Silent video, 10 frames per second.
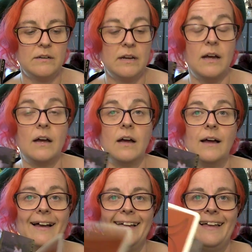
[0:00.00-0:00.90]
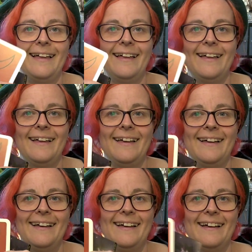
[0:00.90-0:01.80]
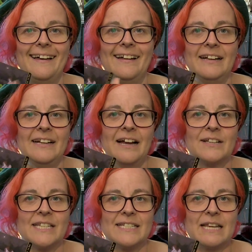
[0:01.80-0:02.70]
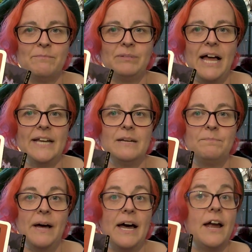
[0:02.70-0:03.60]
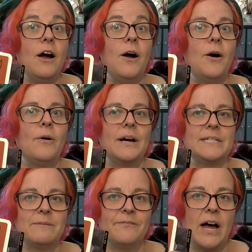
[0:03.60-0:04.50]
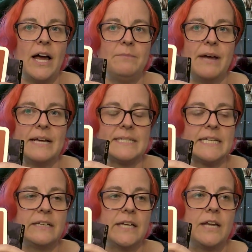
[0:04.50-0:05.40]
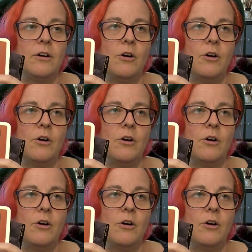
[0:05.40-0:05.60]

I was going to say blinded by, oh, a divine masculine.